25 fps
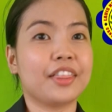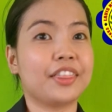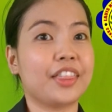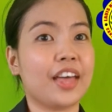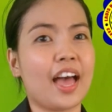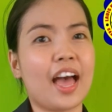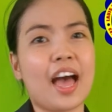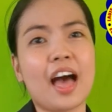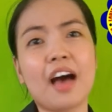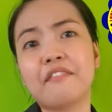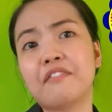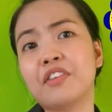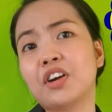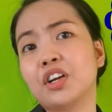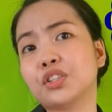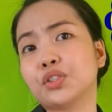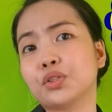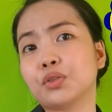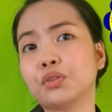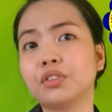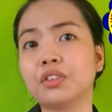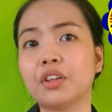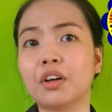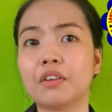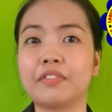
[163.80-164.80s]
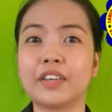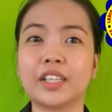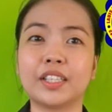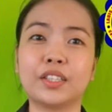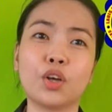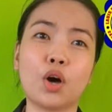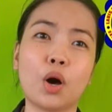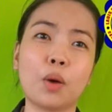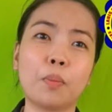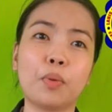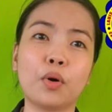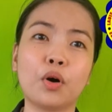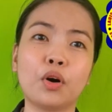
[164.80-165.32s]
The ever so love
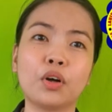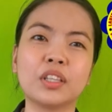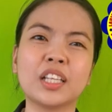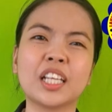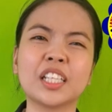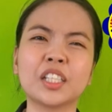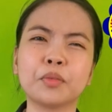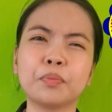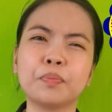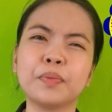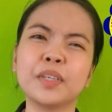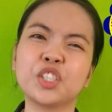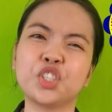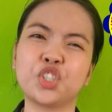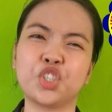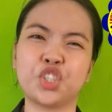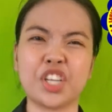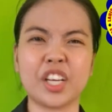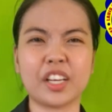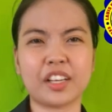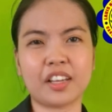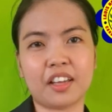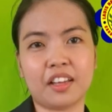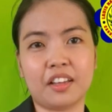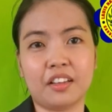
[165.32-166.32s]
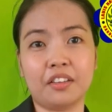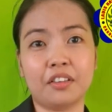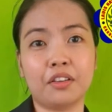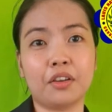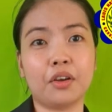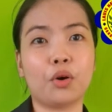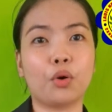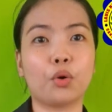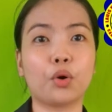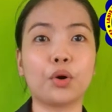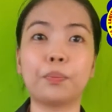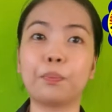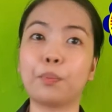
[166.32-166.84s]
adobo, let it be chicken
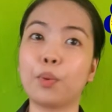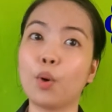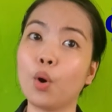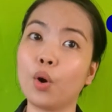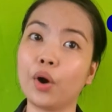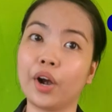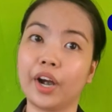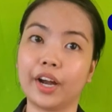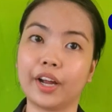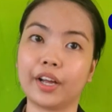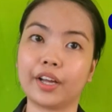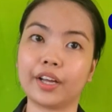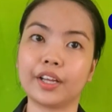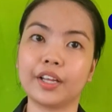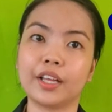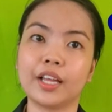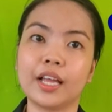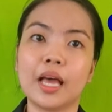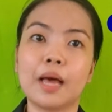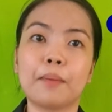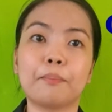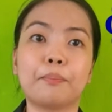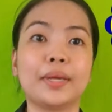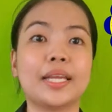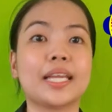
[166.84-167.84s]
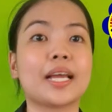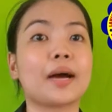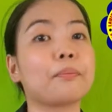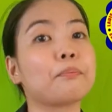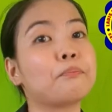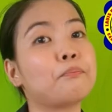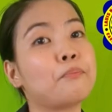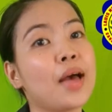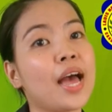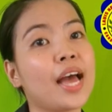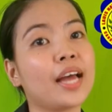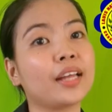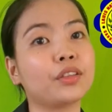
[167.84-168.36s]
or pork,
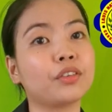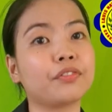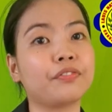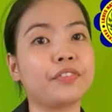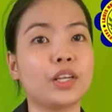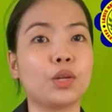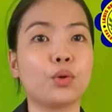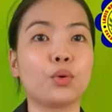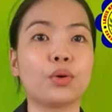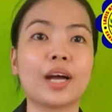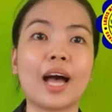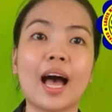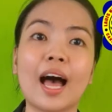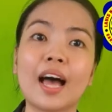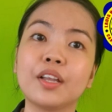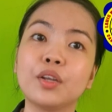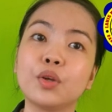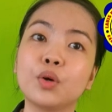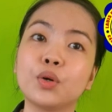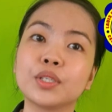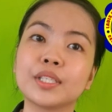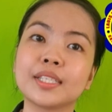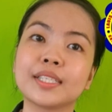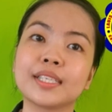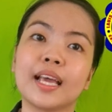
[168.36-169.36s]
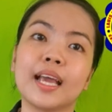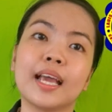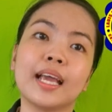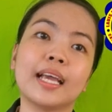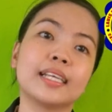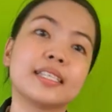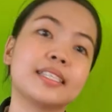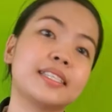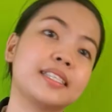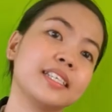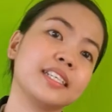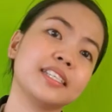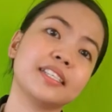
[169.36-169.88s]
pinakbet of Ilocanos,
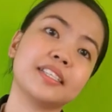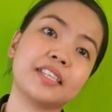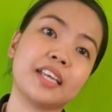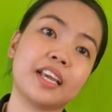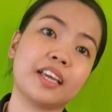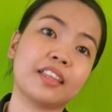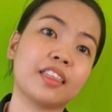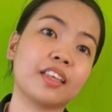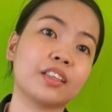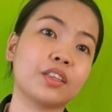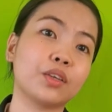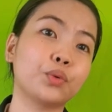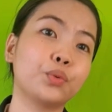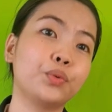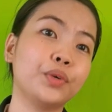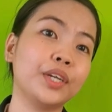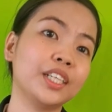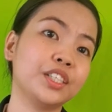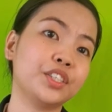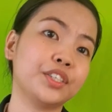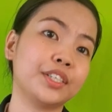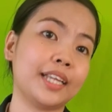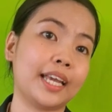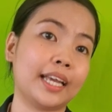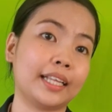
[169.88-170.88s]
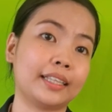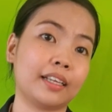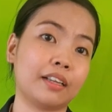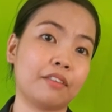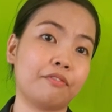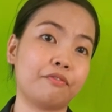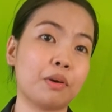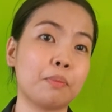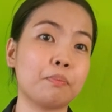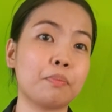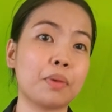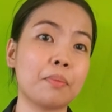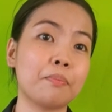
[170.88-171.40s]
sisig that
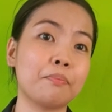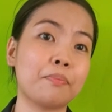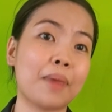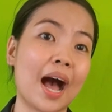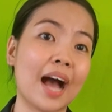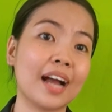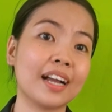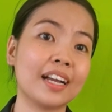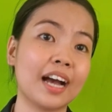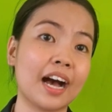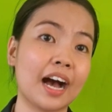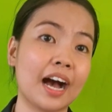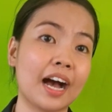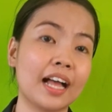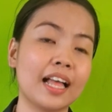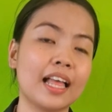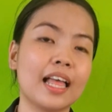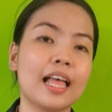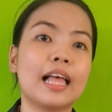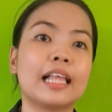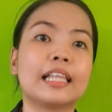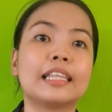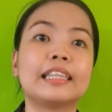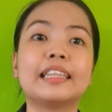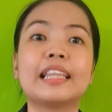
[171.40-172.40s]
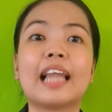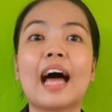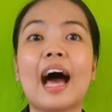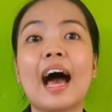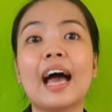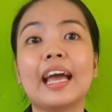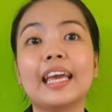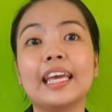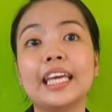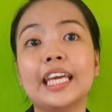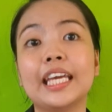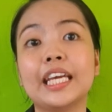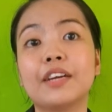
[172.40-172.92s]
originated from Pampanga,
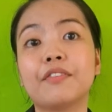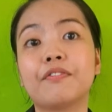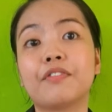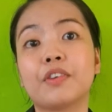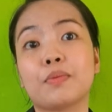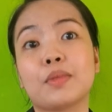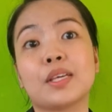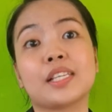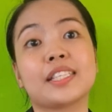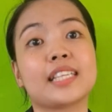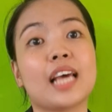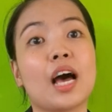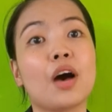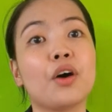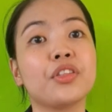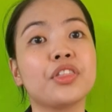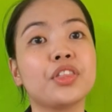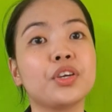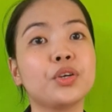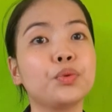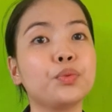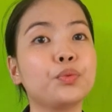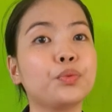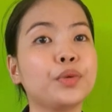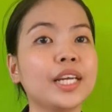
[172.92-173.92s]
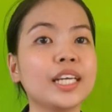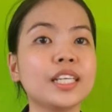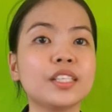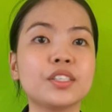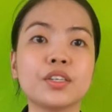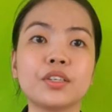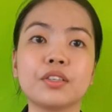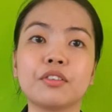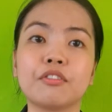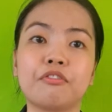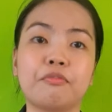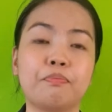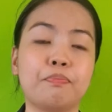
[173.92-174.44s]
laing from the southern
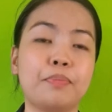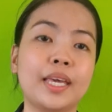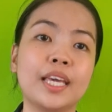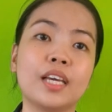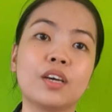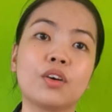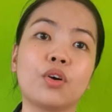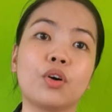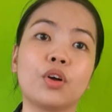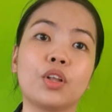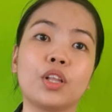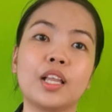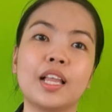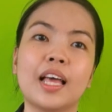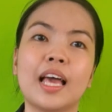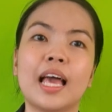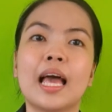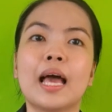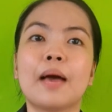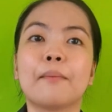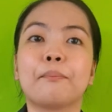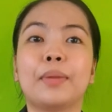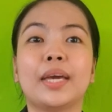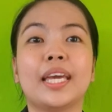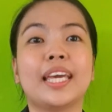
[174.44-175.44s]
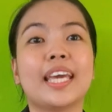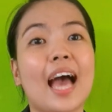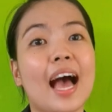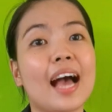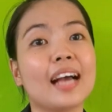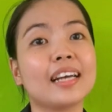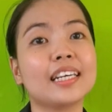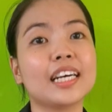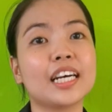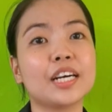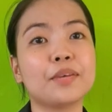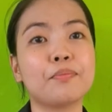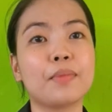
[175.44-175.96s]
region of Bicol,
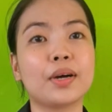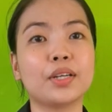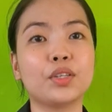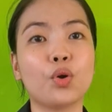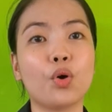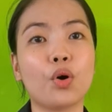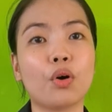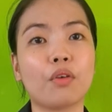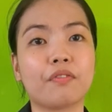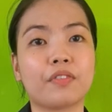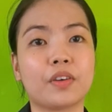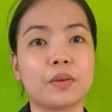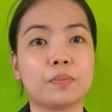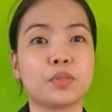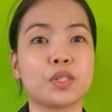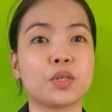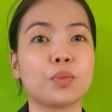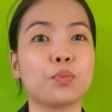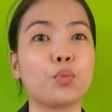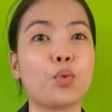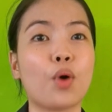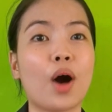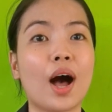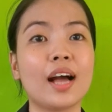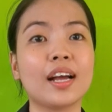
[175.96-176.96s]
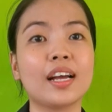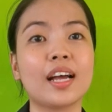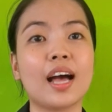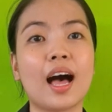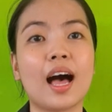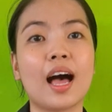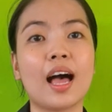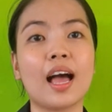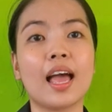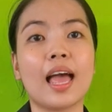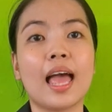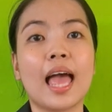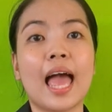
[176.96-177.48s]
piyanggang manok from
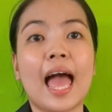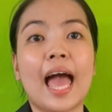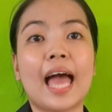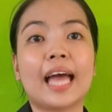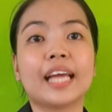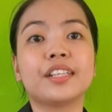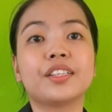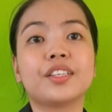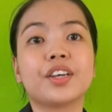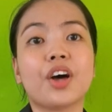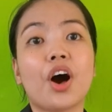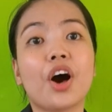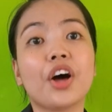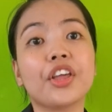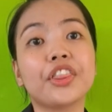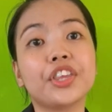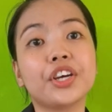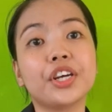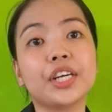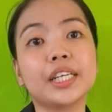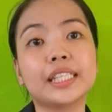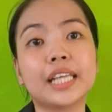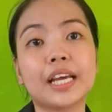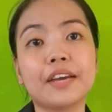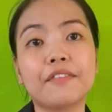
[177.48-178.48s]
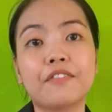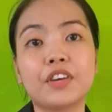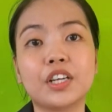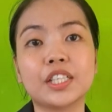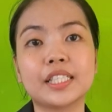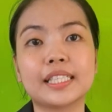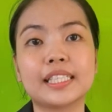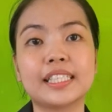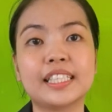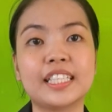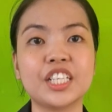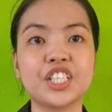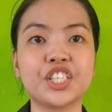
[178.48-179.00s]
Zamboanga, and other
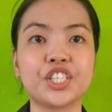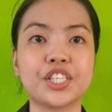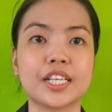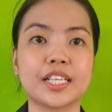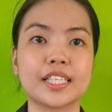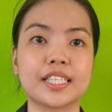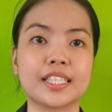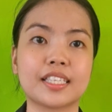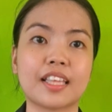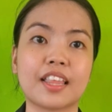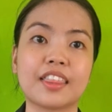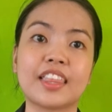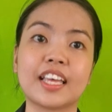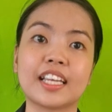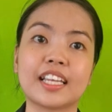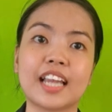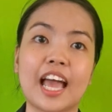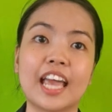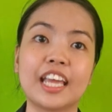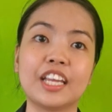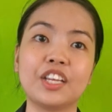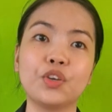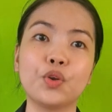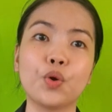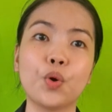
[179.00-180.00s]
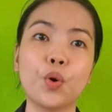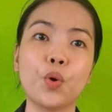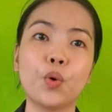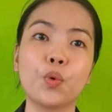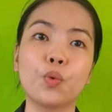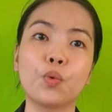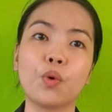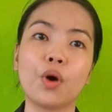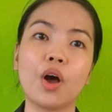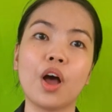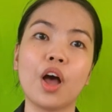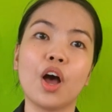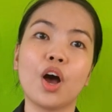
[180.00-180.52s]
diverse dishes that I
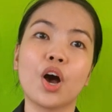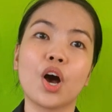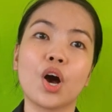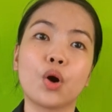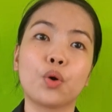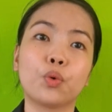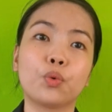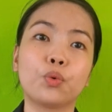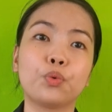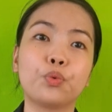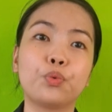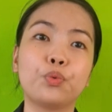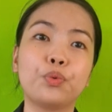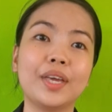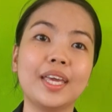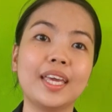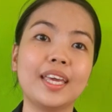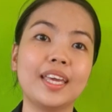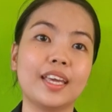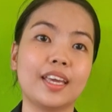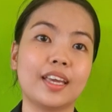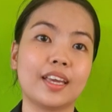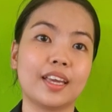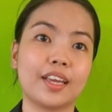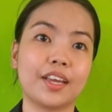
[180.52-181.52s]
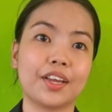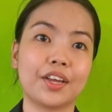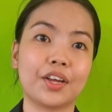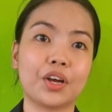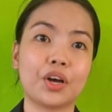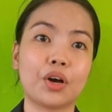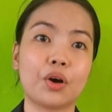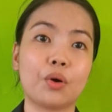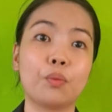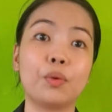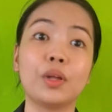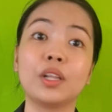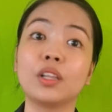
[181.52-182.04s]
know we
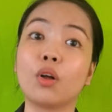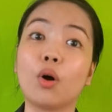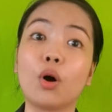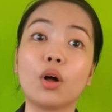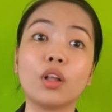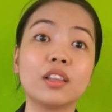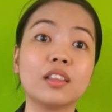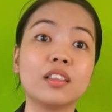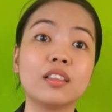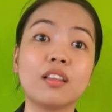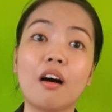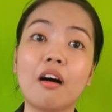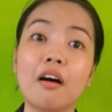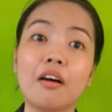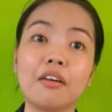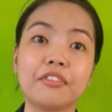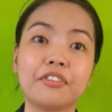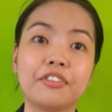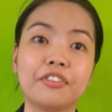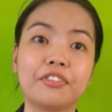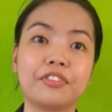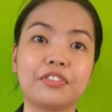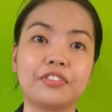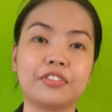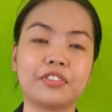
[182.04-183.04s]
will all love.